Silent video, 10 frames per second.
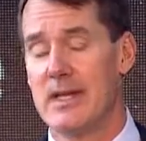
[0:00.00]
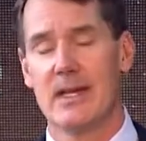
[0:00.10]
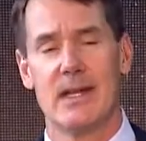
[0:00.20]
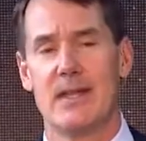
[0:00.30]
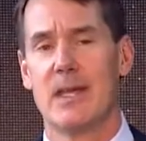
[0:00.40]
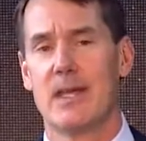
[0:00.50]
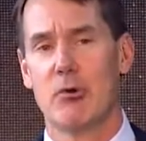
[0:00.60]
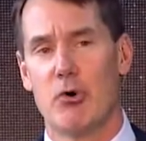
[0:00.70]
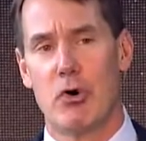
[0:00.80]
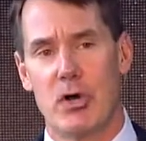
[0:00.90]
And I thank
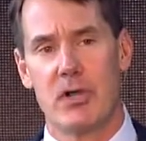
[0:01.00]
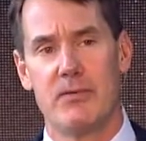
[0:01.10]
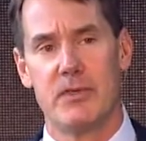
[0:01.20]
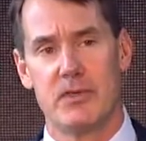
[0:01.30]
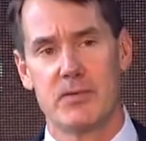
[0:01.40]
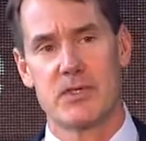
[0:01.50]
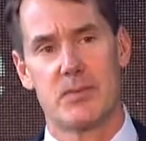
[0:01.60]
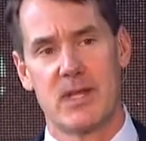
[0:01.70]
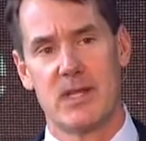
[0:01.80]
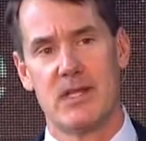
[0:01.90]
all of you for
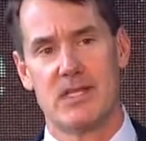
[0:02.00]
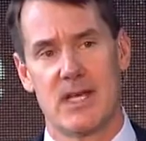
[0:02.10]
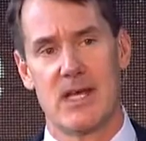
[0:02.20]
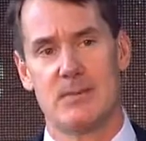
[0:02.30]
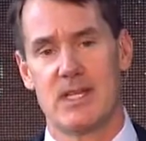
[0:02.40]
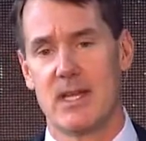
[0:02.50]
spending the time today,